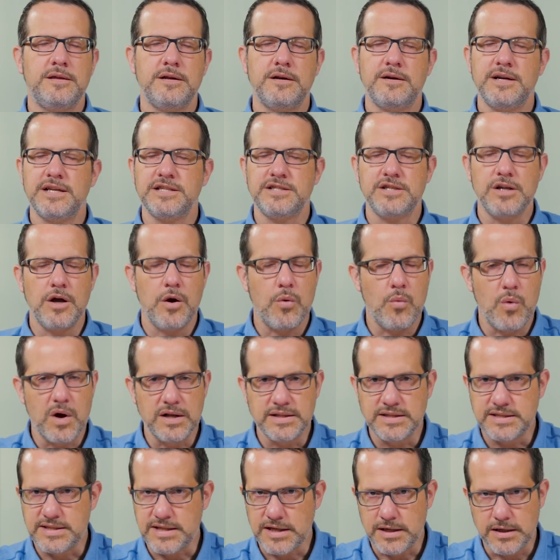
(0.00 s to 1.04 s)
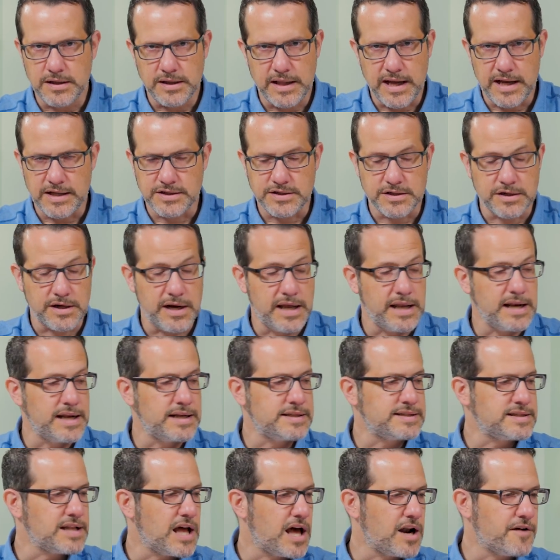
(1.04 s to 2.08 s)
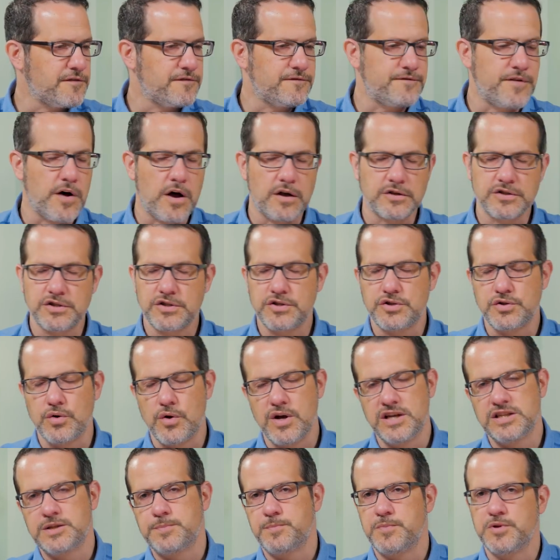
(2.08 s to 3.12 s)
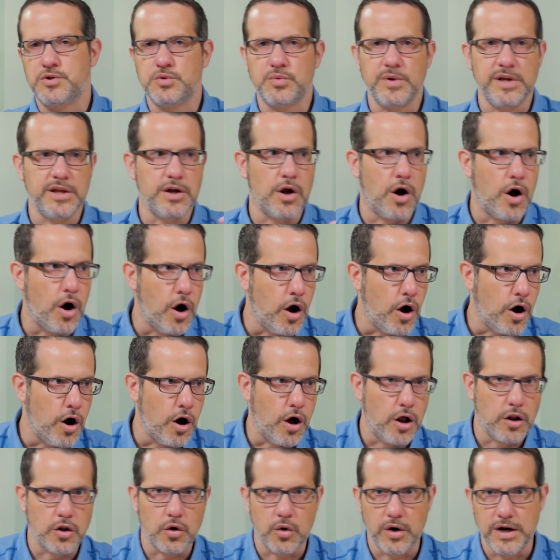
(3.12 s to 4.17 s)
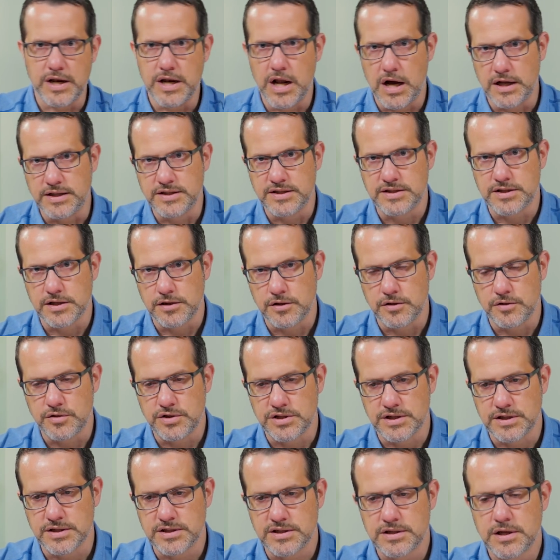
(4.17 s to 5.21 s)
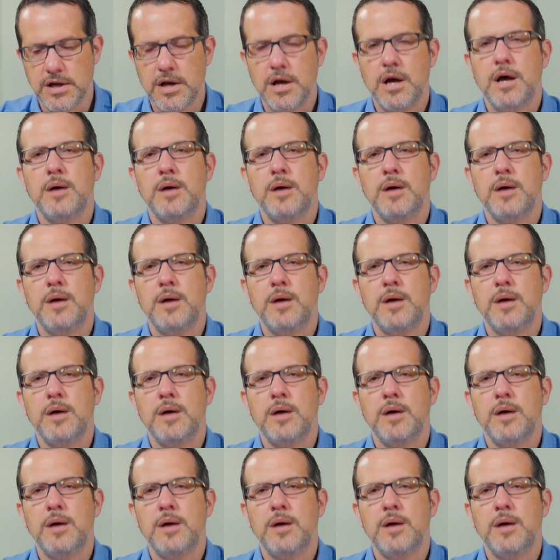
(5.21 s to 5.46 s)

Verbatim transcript: There is no one single answer, and it's not a false choice between all or none solutions.